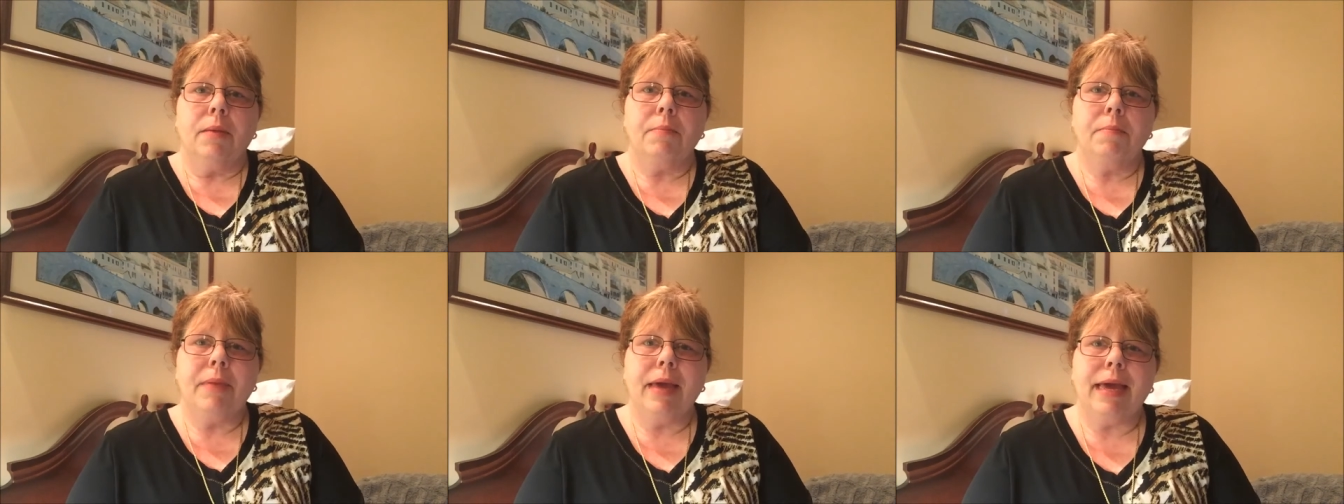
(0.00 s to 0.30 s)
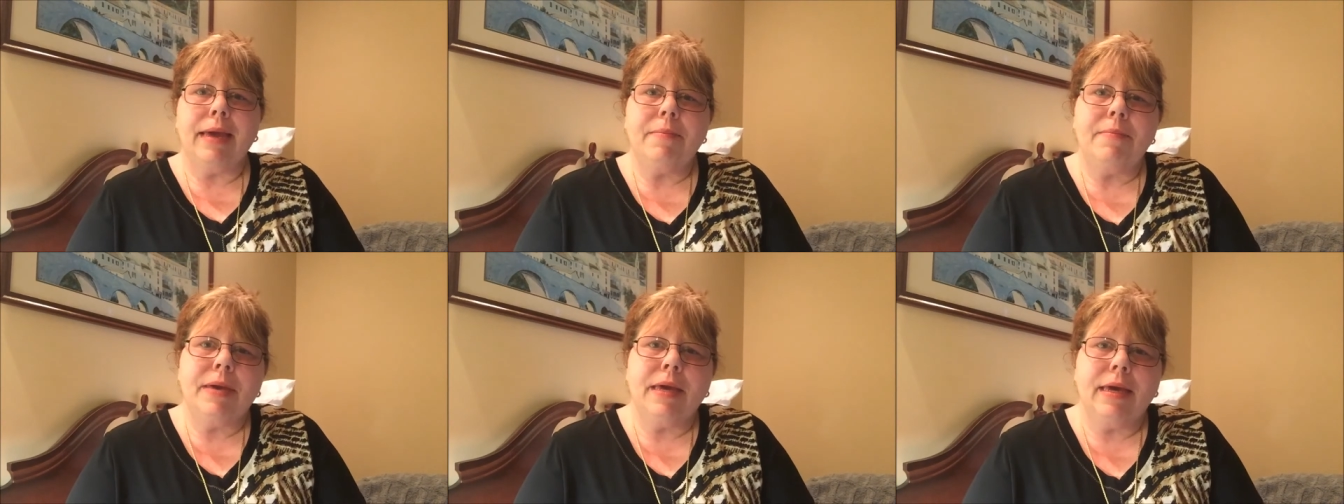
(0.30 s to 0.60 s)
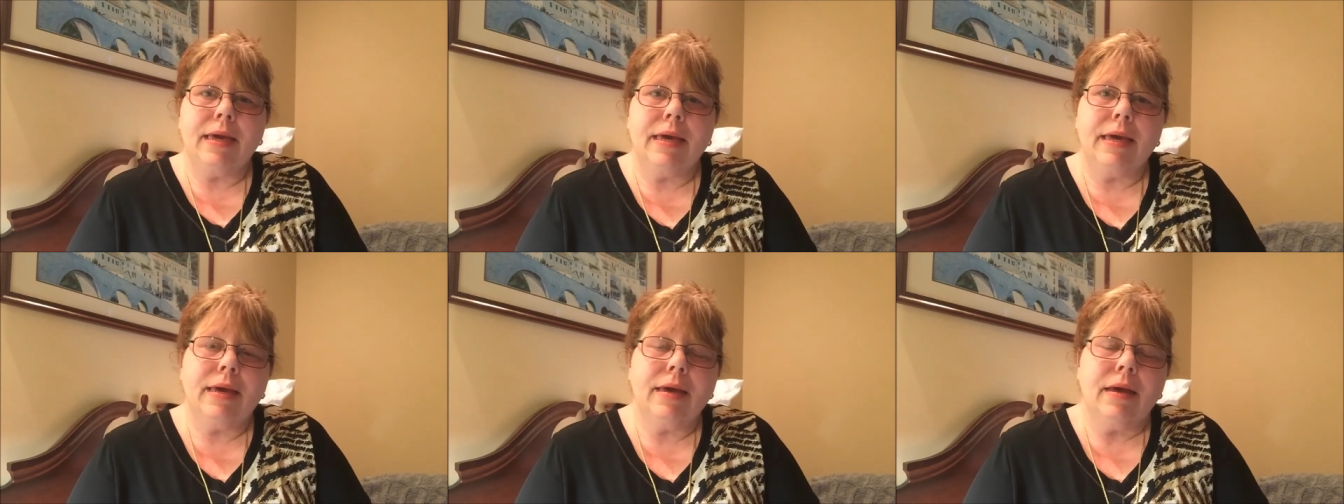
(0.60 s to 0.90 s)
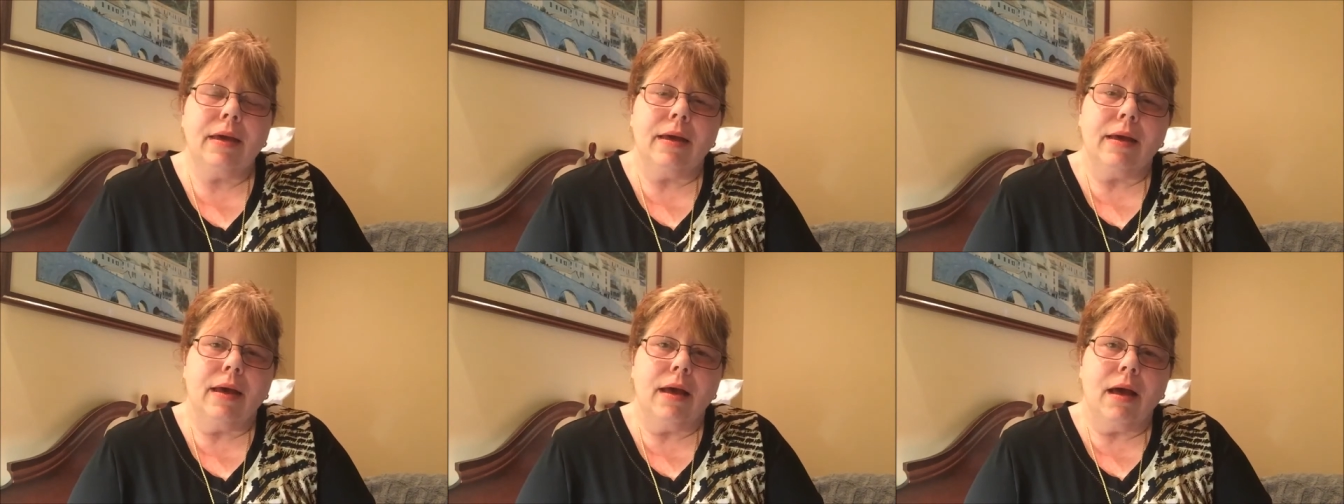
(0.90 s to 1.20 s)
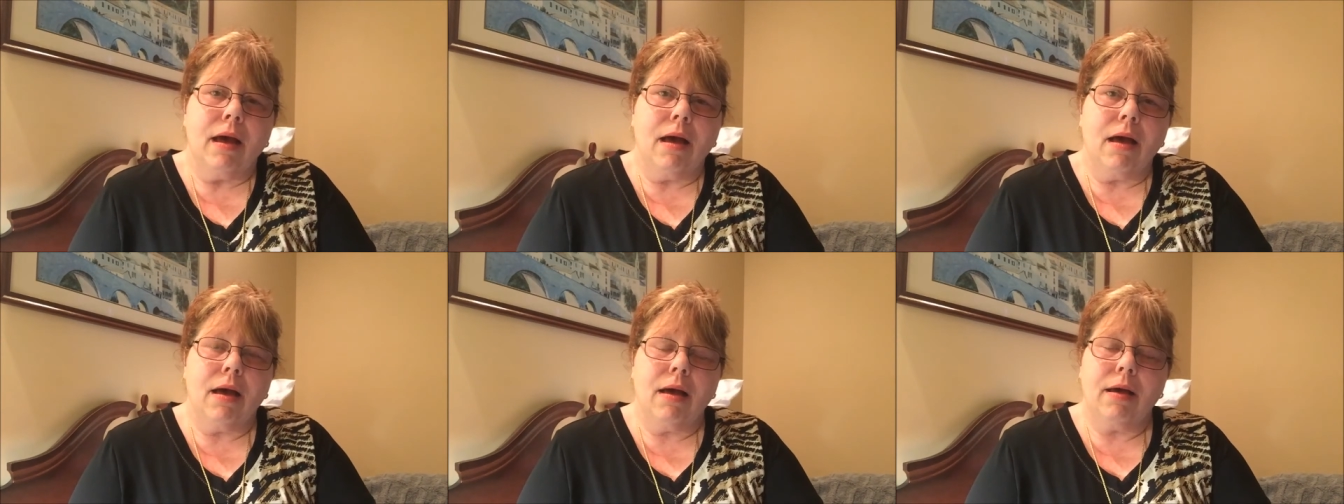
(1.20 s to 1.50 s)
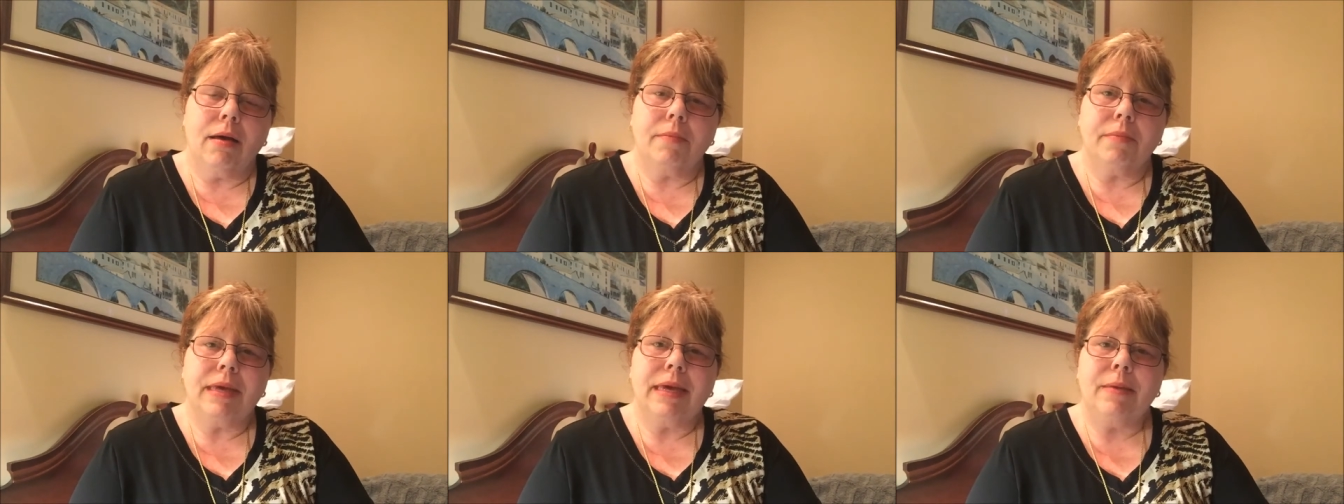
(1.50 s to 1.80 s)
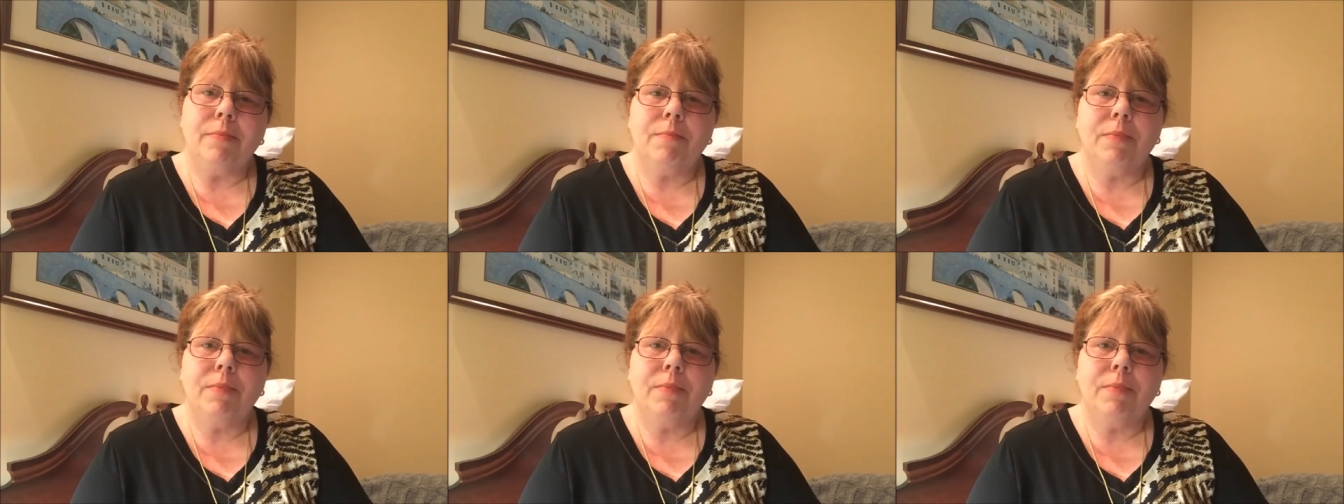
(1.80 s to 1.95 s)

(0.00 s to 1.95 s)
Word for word: Maybe he